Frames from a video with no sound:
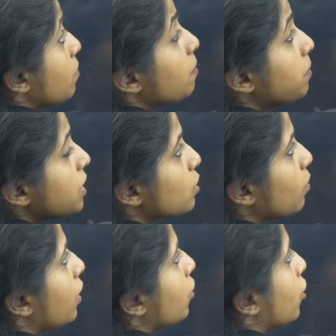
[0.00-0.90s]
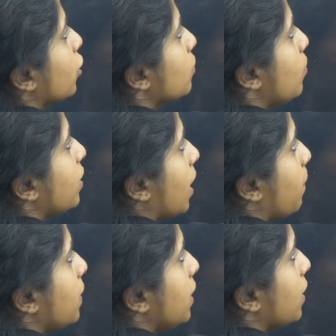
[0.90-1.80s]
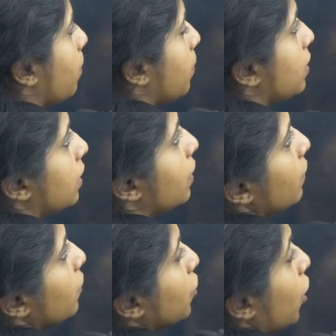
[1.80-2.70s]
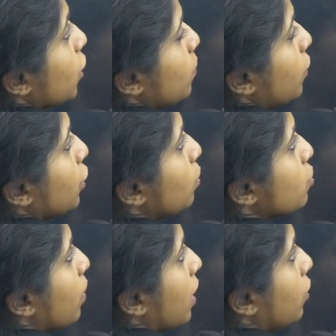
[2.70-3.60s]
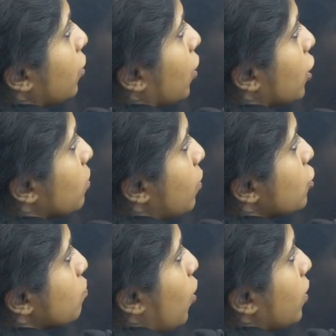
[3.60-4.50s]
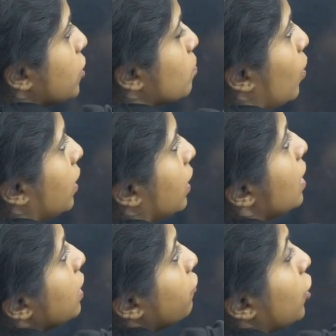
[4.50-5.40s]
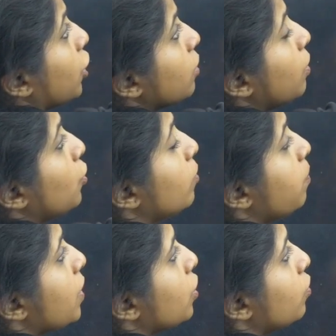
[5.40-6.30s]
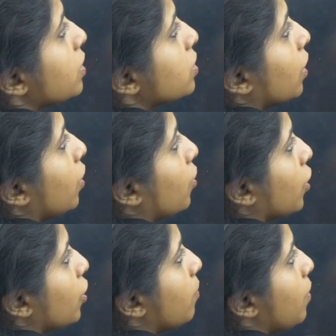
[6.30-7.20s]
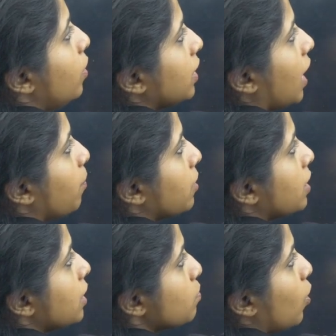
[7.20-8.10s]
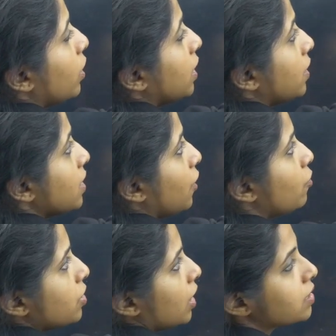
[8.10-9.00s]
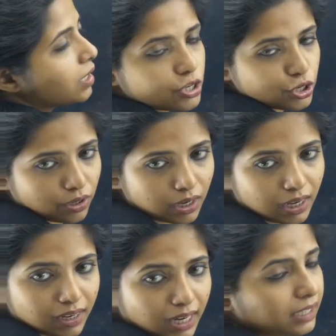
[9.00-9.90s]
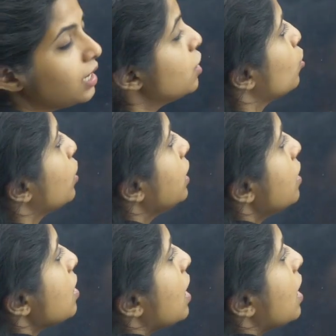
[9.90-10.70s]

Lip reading: about P square, you're talking about capital A, capital A. If you're talking about Q square, you're talking about small a, small a. If you're talking about 2PQ, basically you're talking about capital A, small a, that is heterozygous condition, right? So here